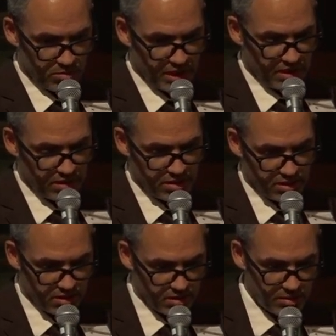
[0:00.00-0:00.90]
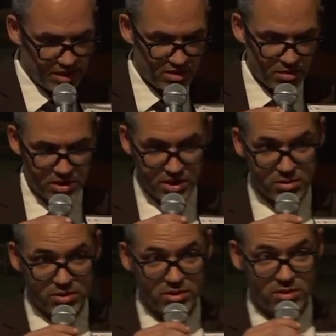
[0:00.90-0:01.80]
But the main
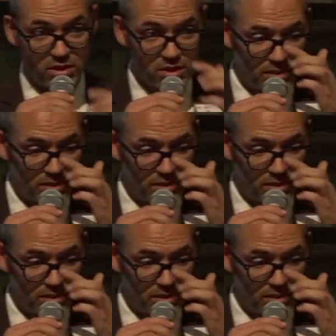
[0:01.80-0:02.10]
topic I wanted